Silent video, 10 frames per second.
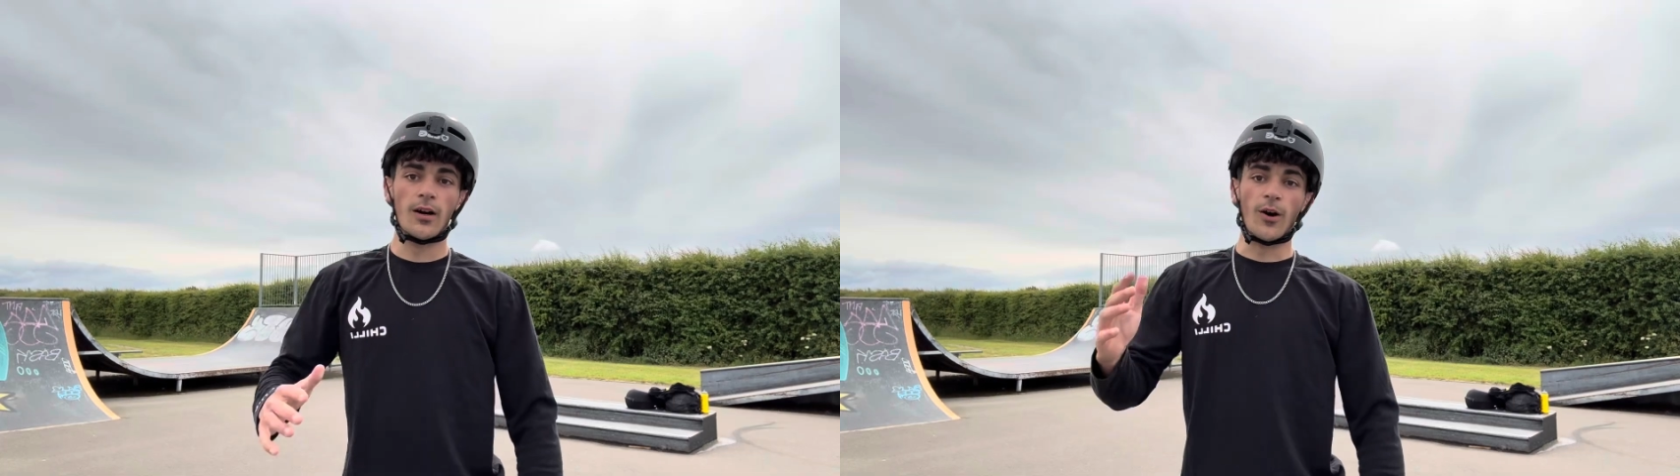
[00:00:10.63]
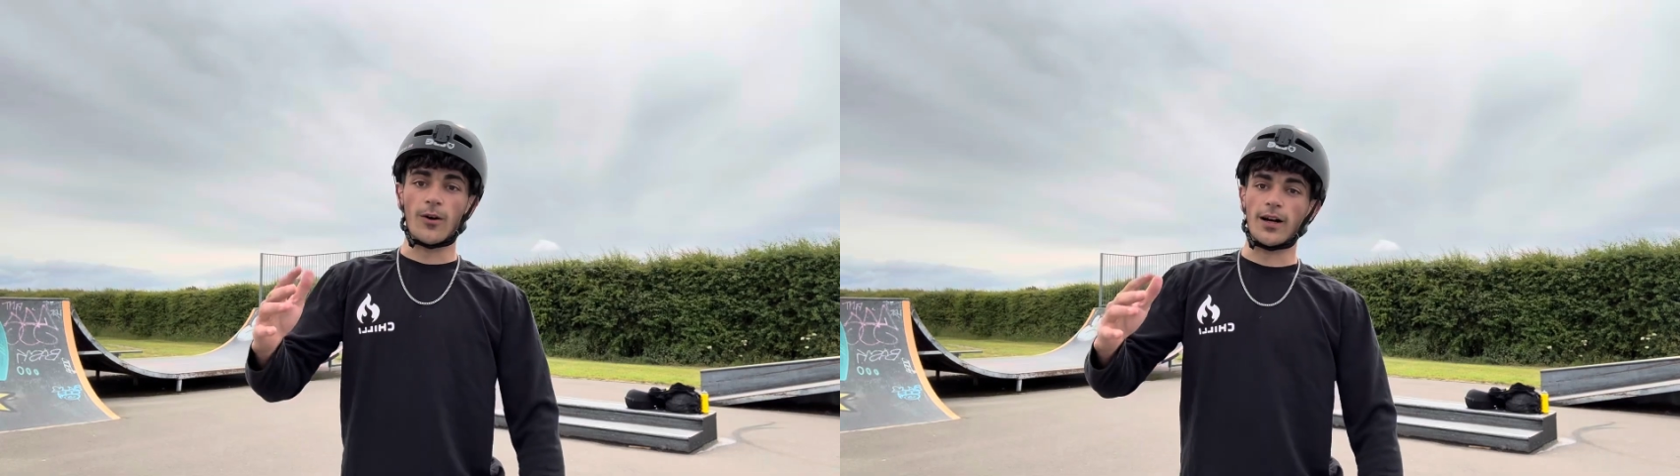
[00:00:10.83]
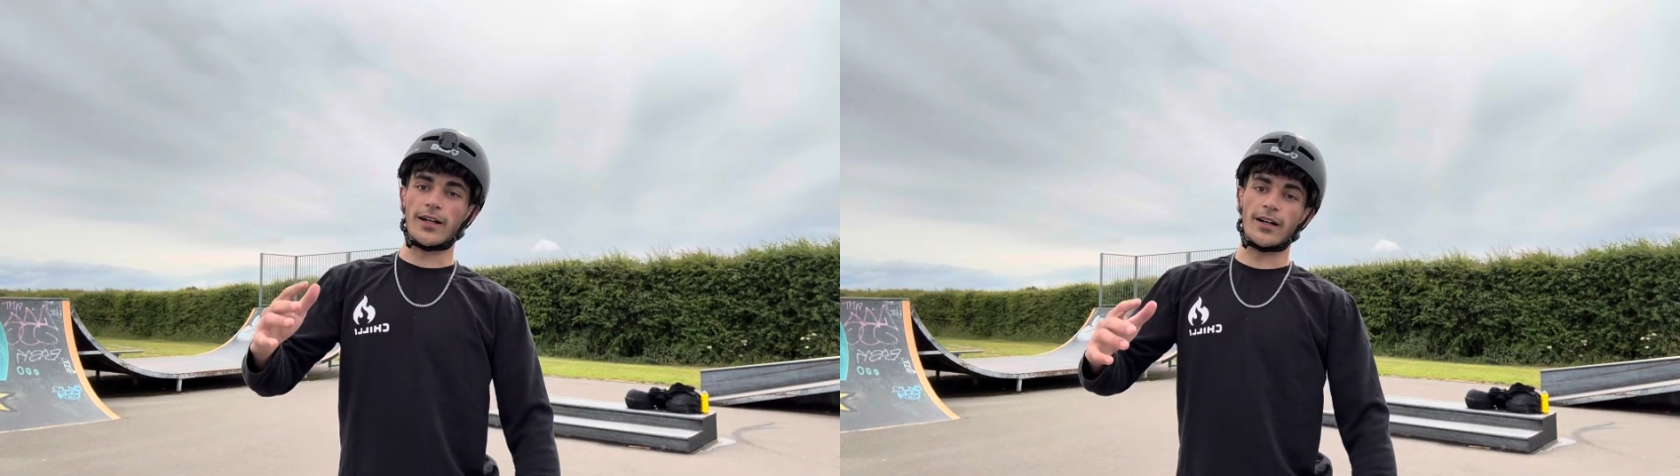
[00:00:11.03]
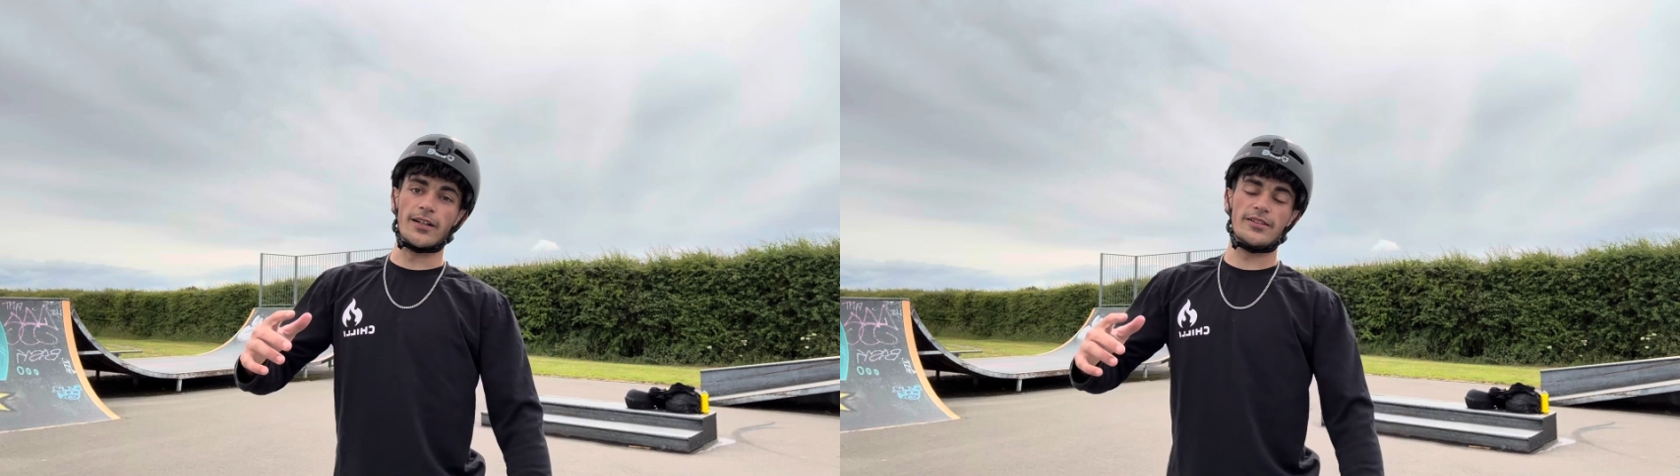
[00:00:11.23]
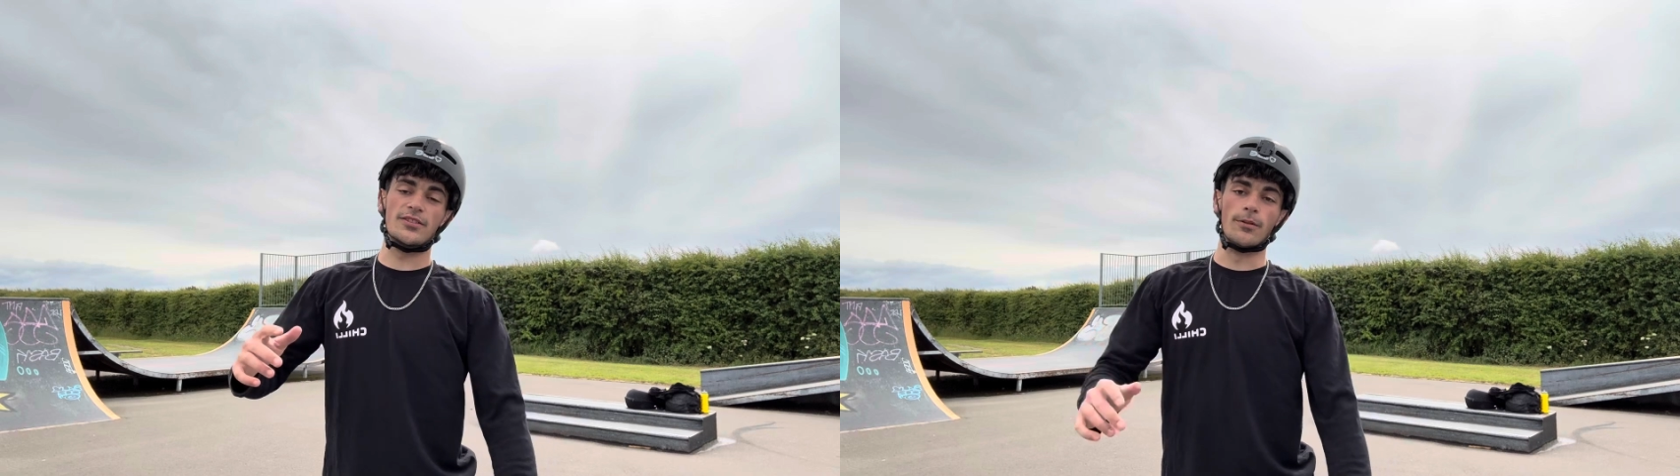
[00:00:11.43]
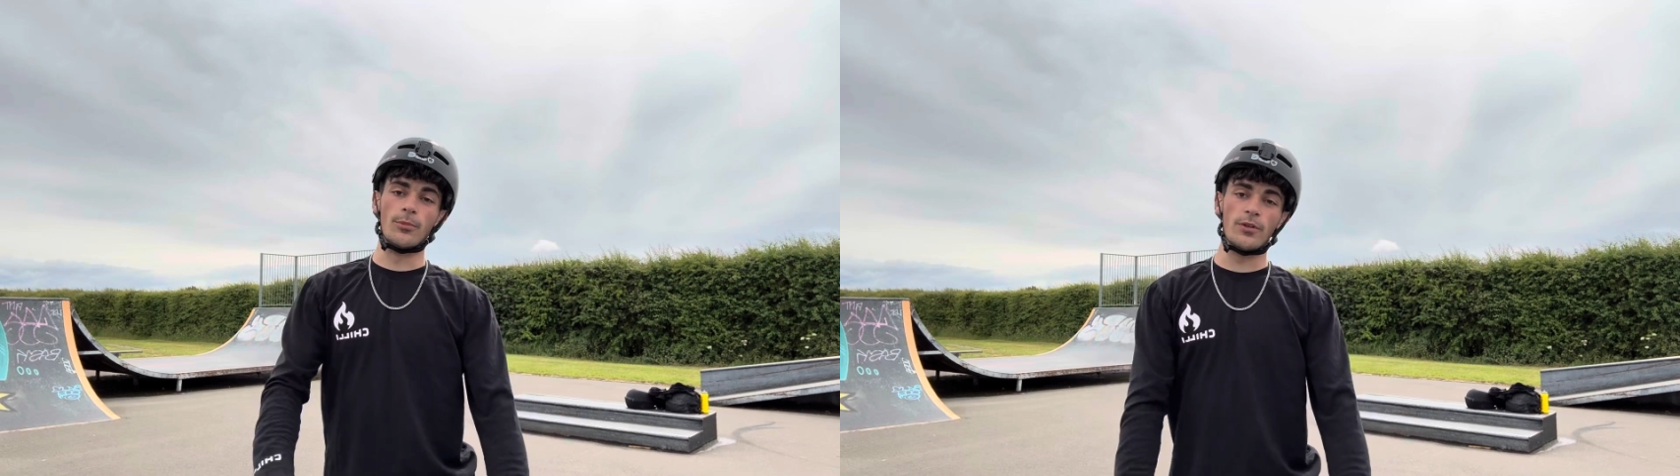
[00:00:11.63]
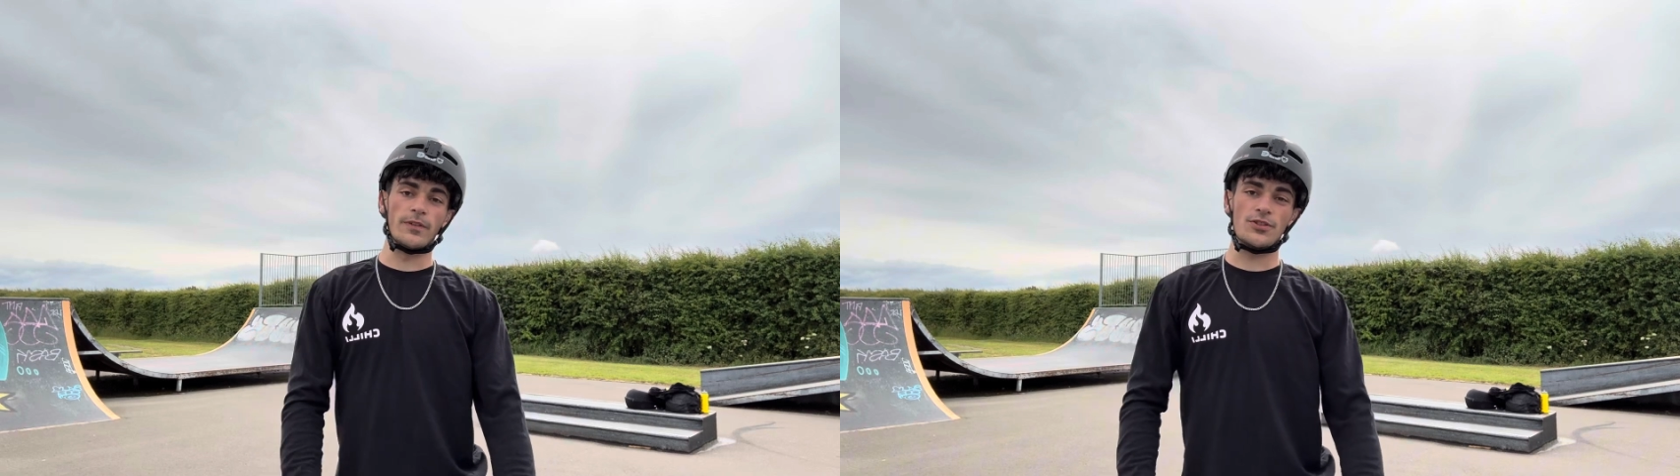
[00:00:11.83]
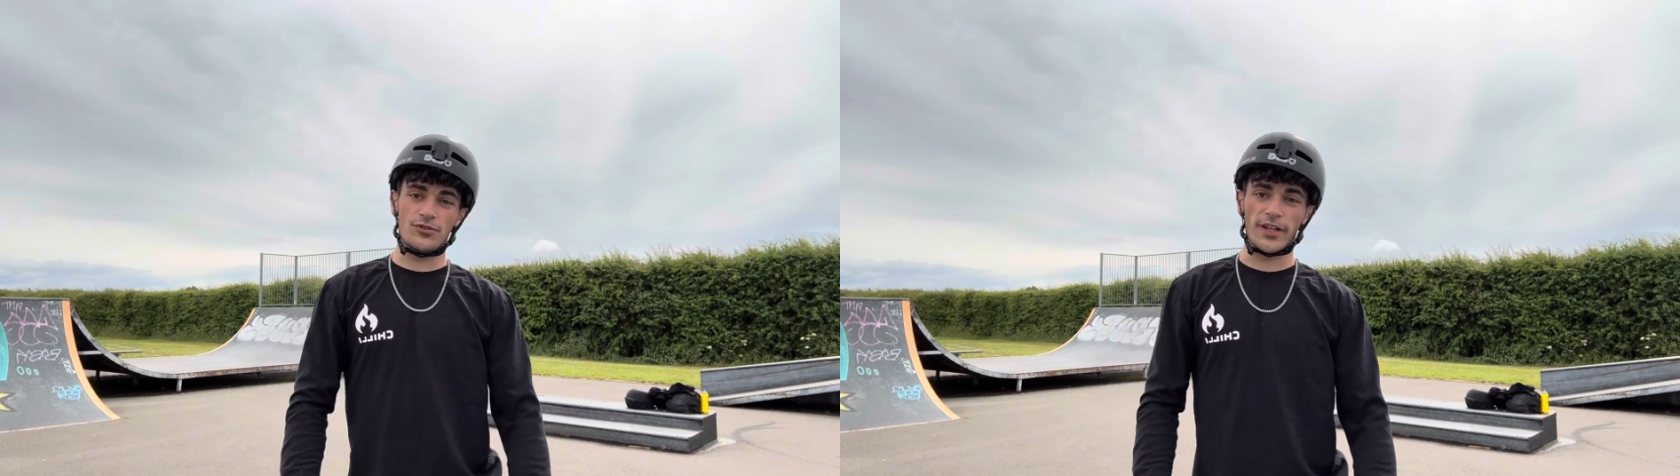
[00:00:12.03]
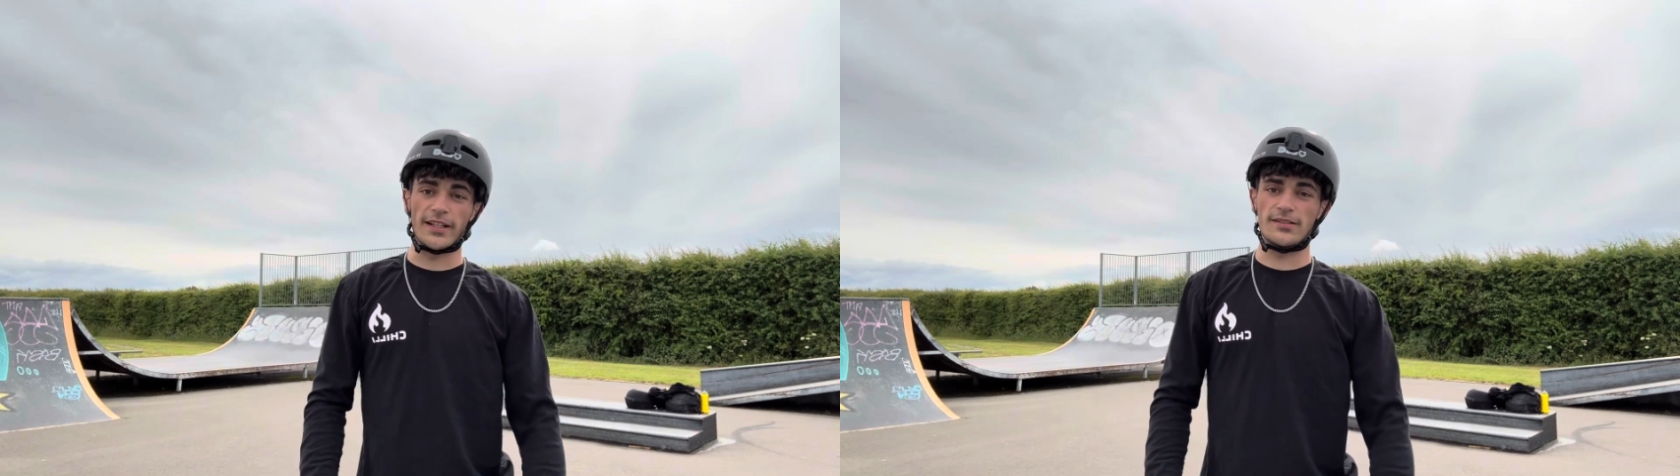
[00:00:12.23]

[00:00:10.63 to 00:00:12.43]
Alright guys, so moving straight